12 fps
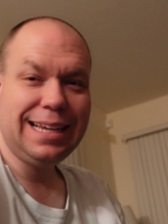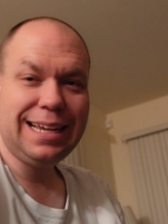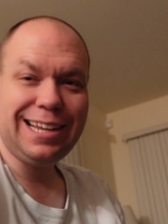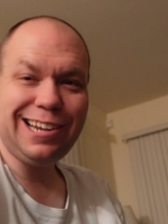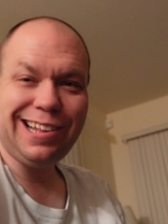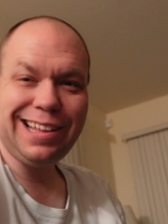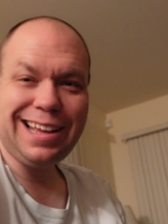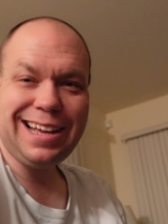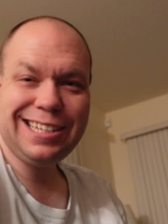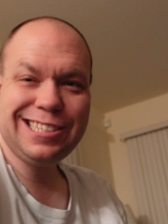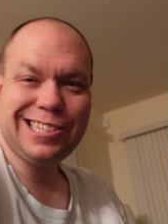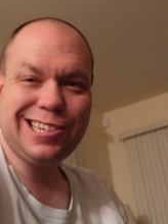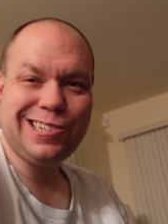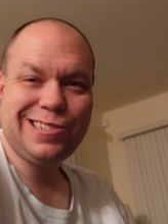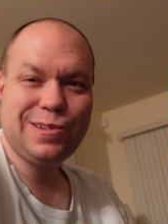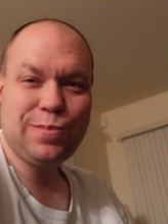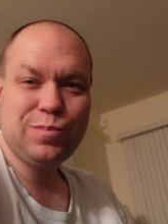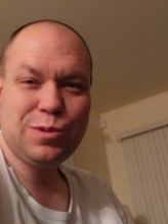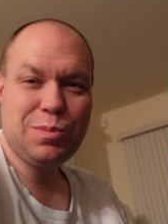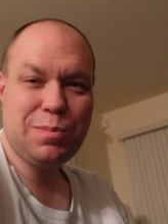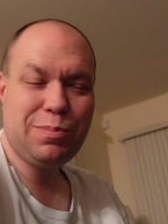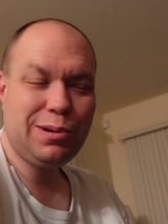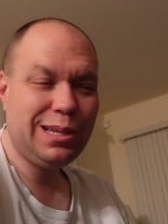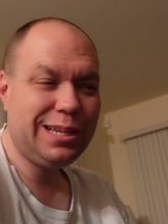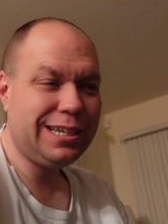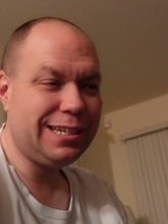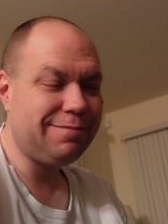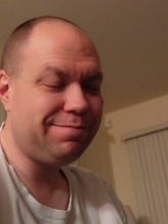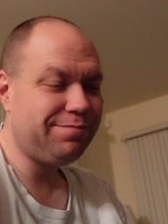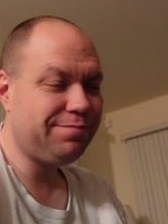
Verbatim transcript: and all that. So it's been pretty good.